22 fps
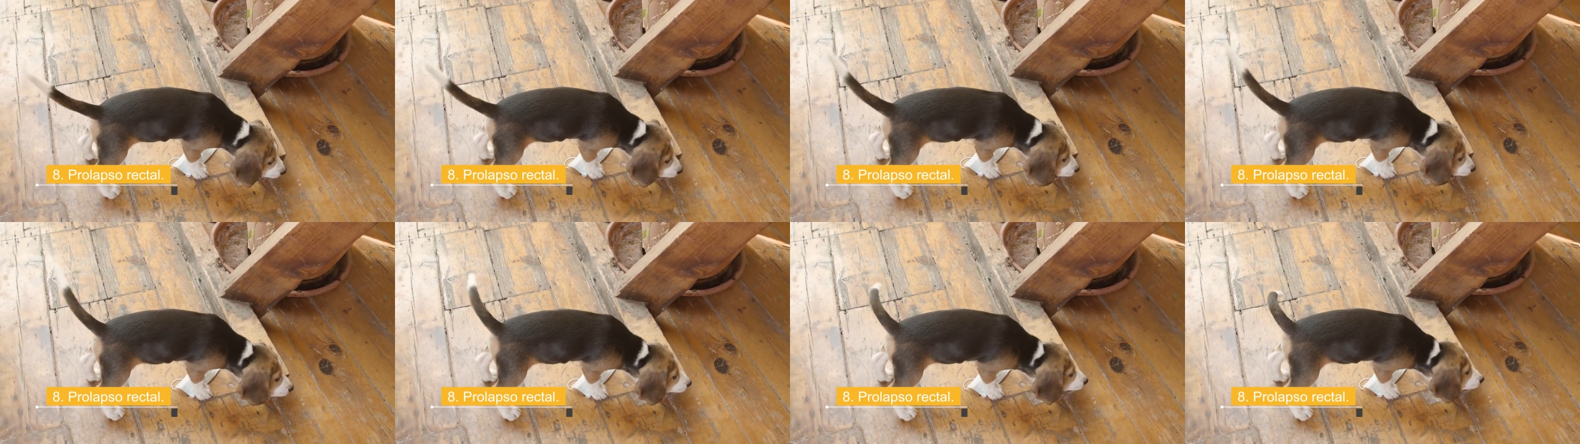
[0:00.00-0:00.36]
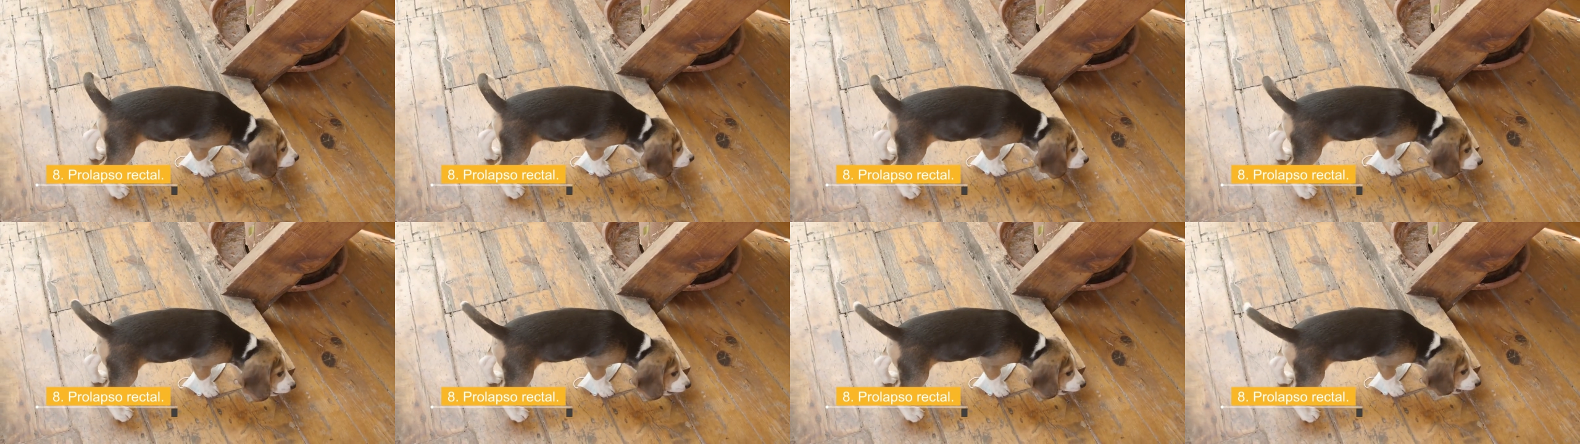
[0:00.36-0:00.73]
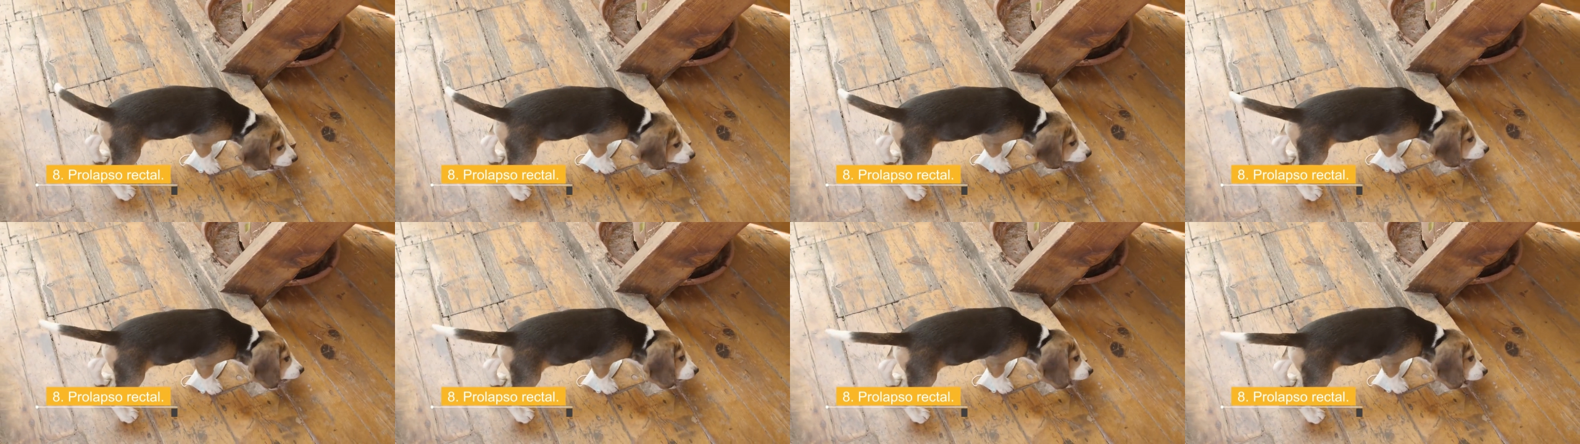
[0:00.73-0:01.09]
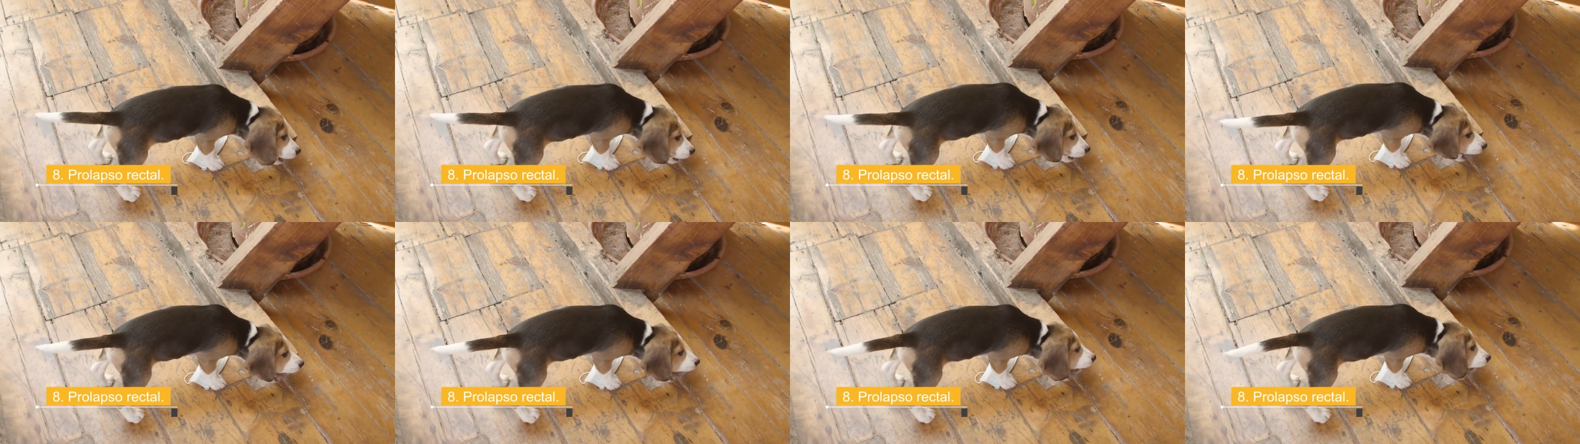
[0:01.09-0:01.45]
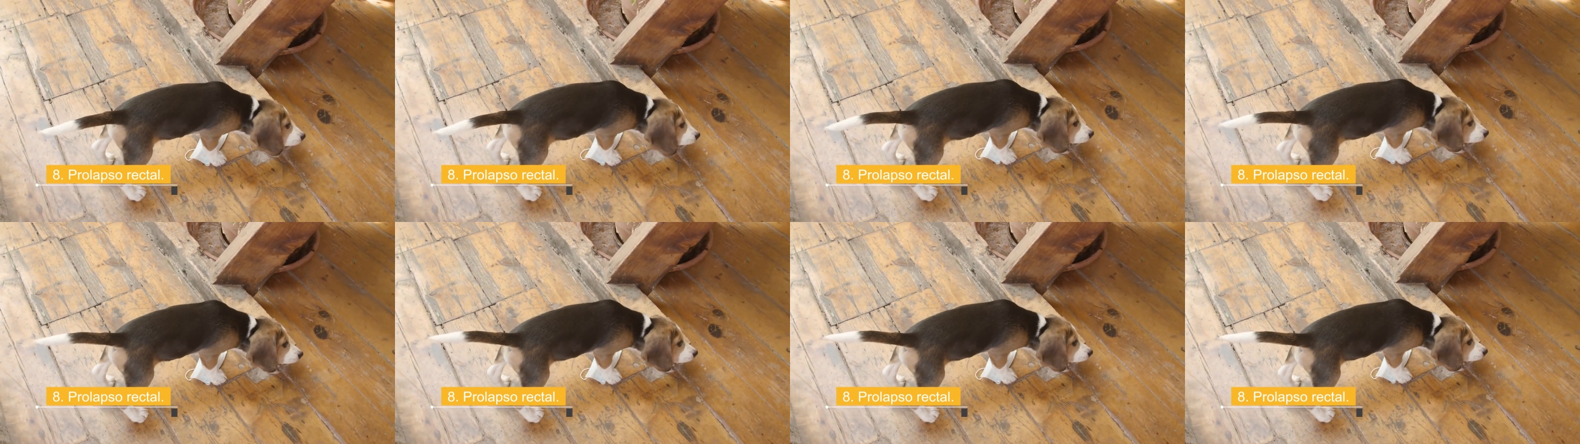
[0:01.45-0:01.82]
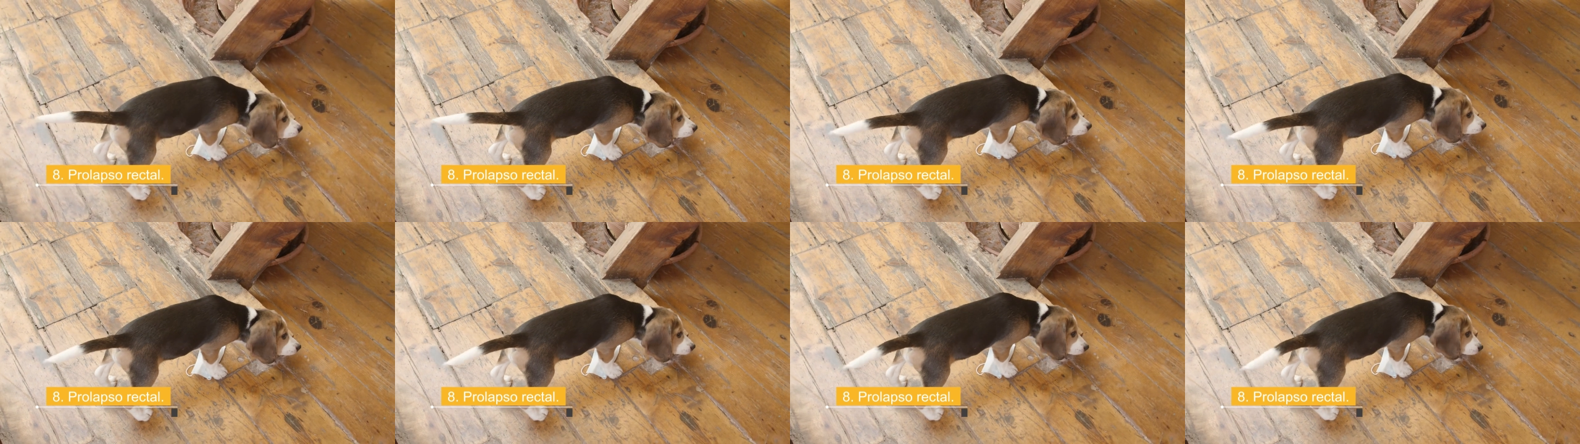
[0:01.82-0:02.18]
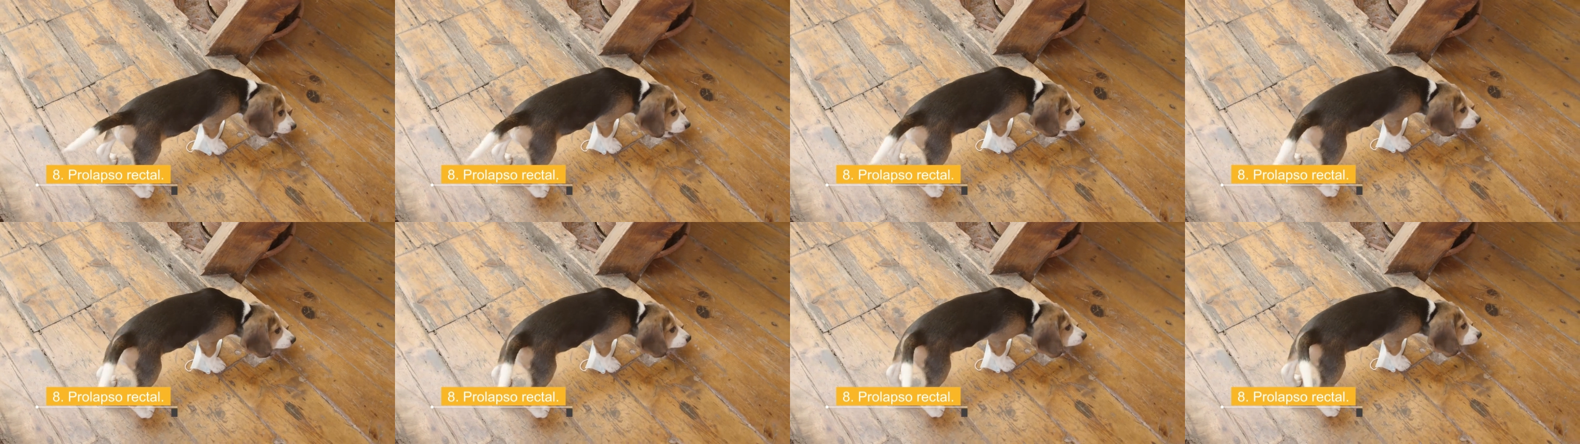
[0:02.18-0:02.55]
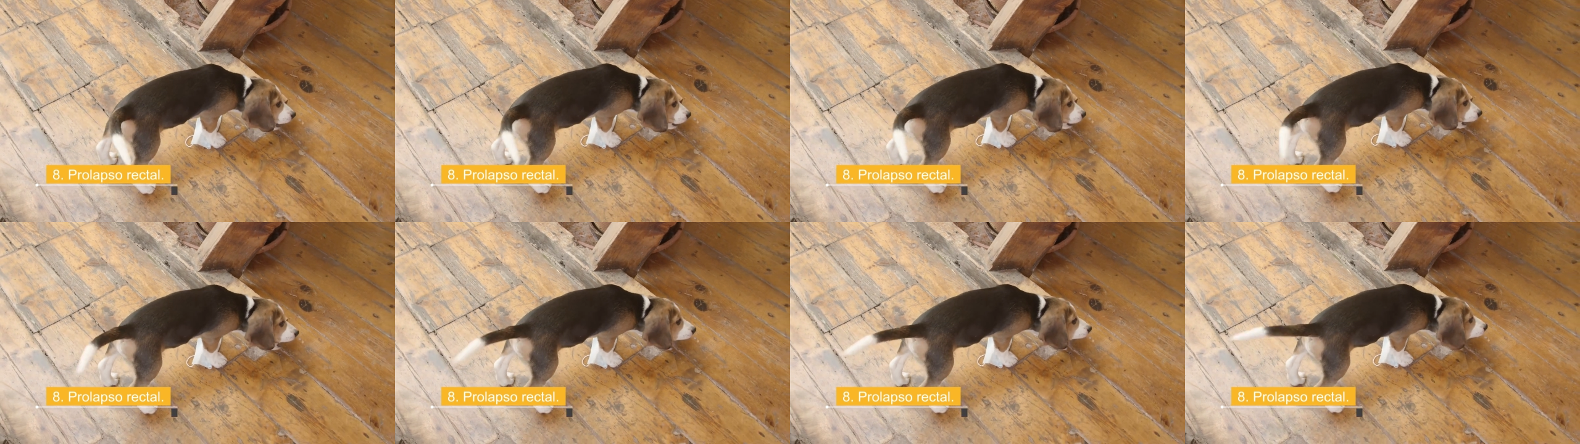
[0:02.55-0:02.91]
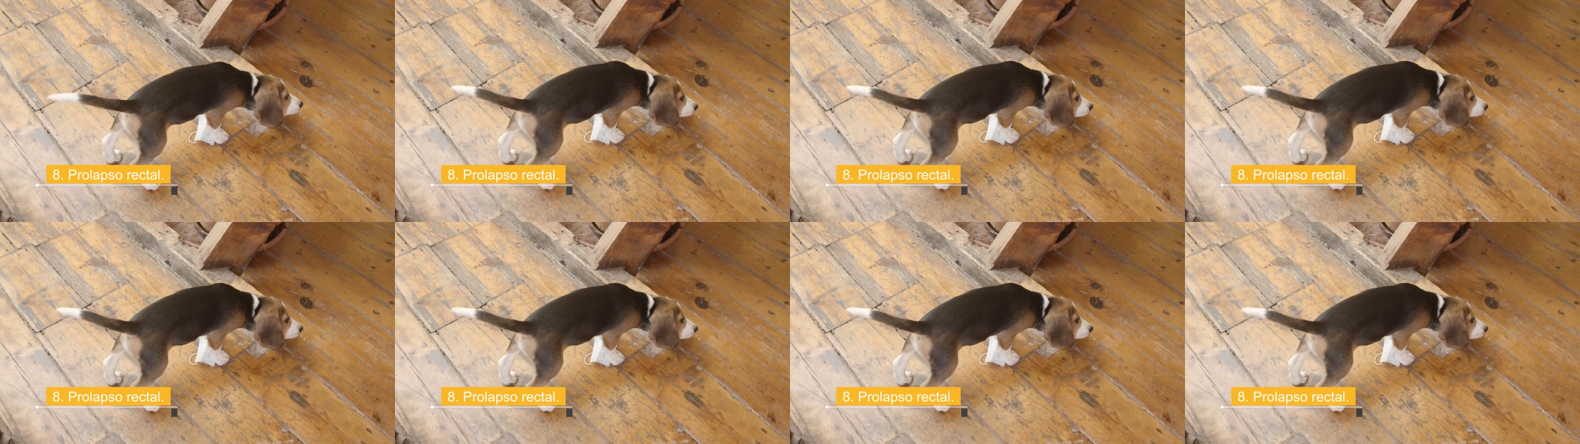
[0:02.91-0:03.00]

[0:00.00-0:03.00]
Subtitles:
[unreadable: no face in view]